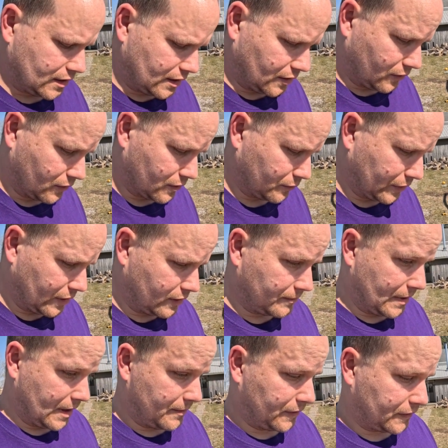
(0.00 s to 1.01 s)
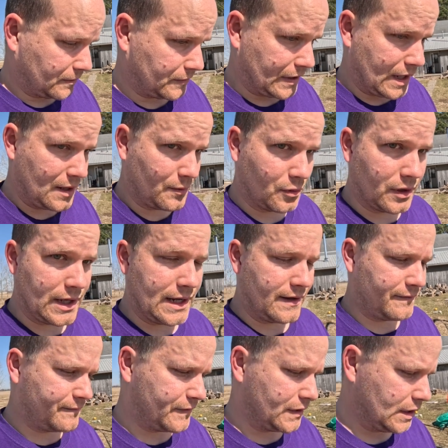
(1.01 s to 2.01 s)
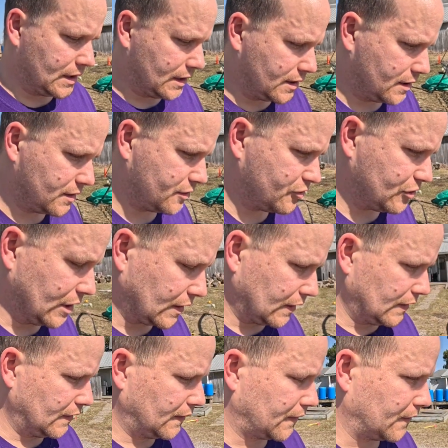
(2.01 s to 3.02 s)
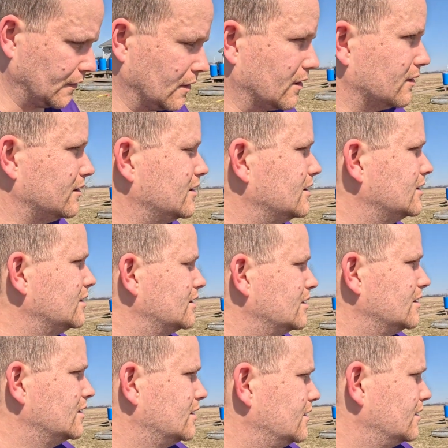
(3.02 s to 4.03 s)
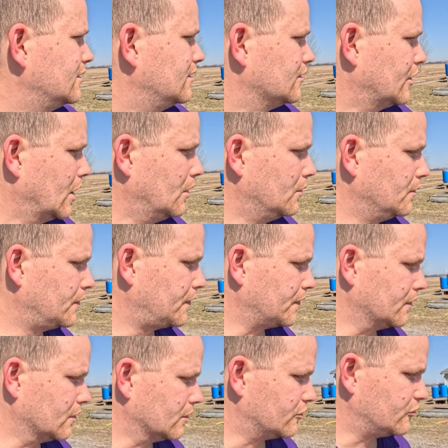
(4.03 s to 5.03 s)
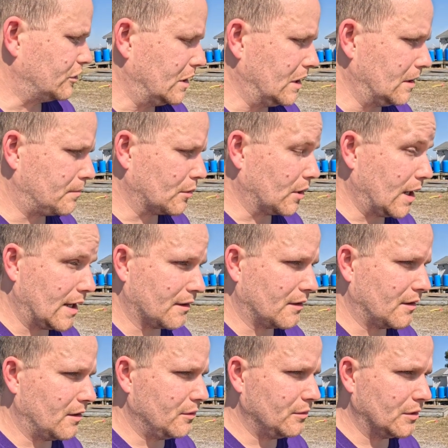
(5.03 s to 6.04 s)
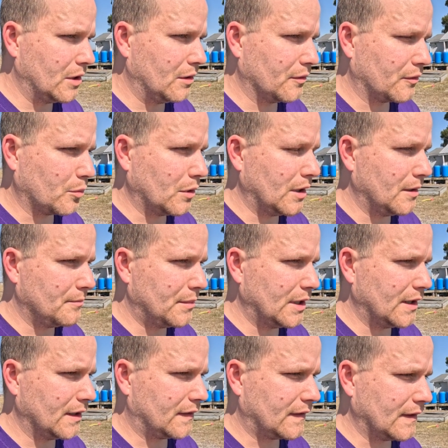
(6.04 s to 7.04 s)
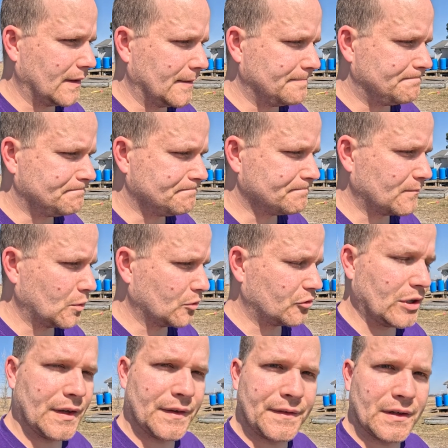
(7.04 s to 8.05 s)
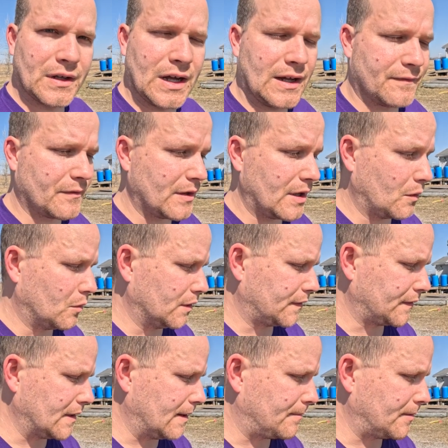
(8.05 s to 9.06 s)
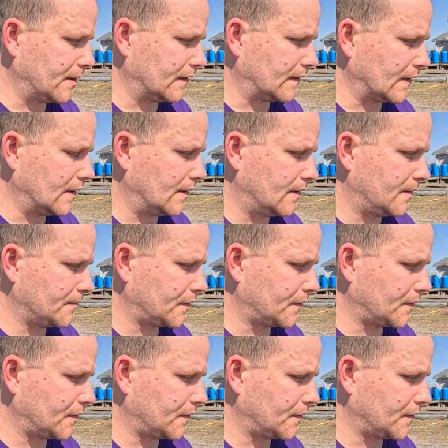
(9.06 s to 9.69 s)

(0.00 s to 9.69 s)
Lord willing, maybe someday we'll have chickens or goats or sheep, or I don't know, who knows what, but we're trusting God for that one step at a time.